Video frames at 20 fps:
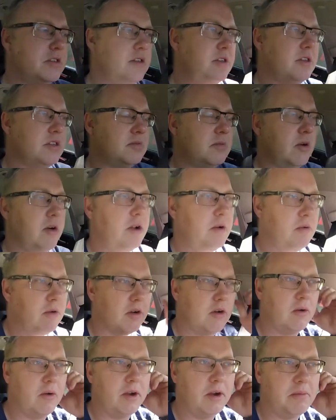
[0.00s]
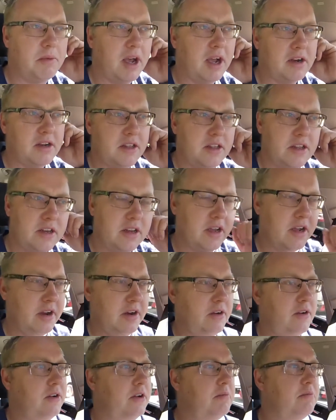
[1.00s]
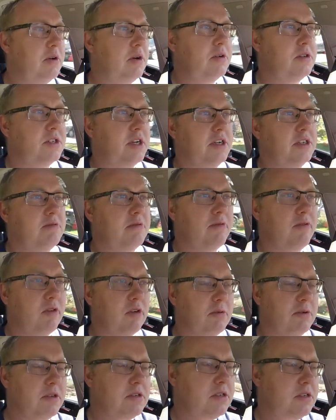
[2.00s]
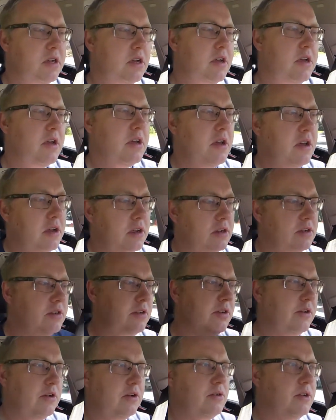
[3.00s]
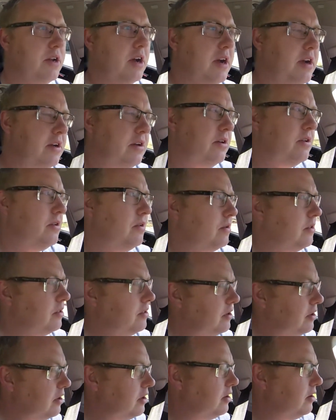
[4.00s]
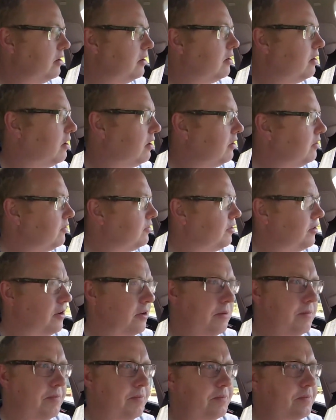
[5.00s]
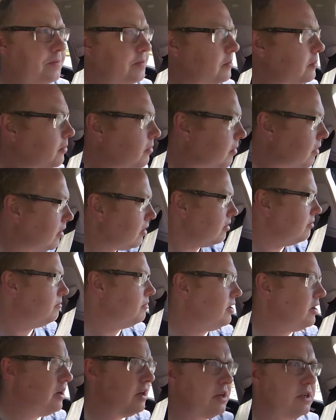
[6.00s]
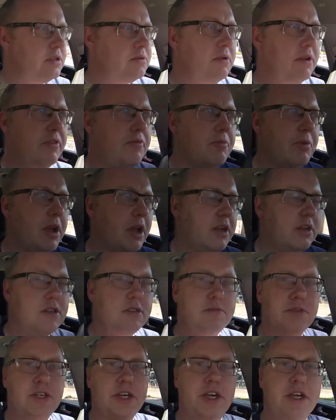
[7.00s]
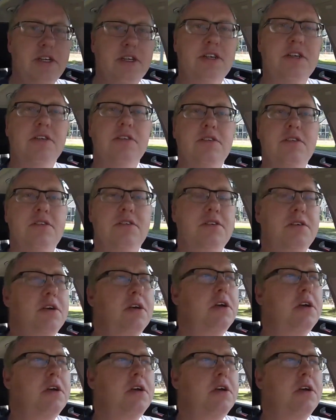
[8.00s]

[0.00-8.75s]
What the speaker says: This morning we're going back to the dyno at Post Haste Performance to dyno the Golf because we've made some changes.